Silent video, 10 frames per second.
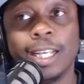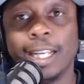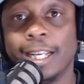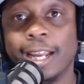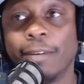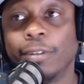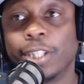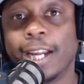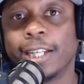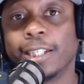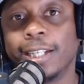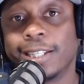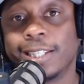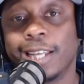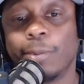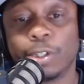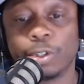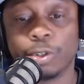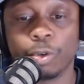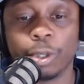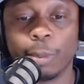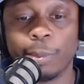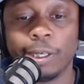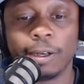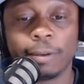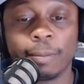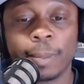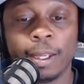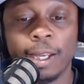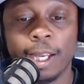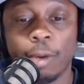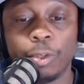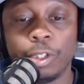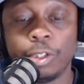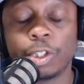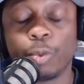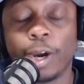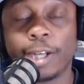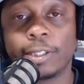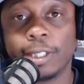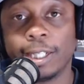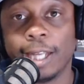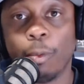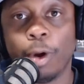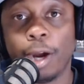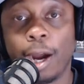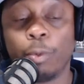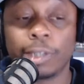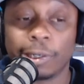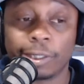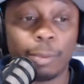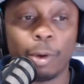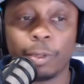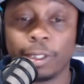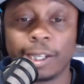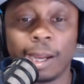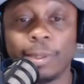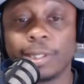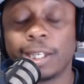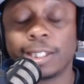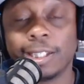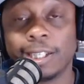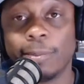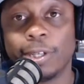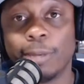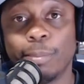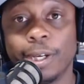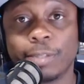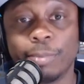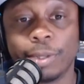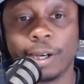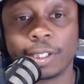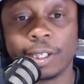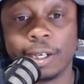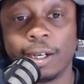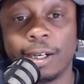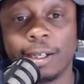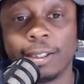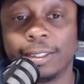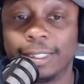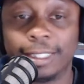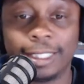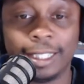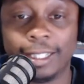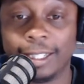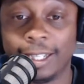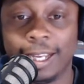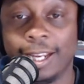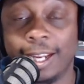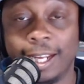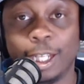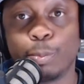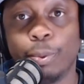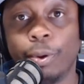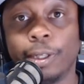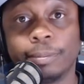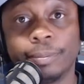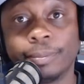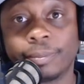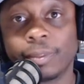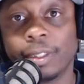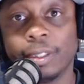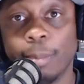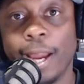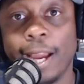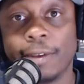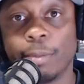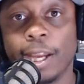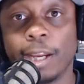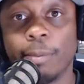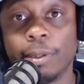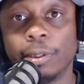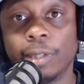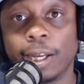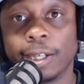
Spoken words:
and never changing, and the same issues are going to be there. And you just watch. And I want y'all to come on in the comment section and give me your best, because at this point, the Mavs are making me look like a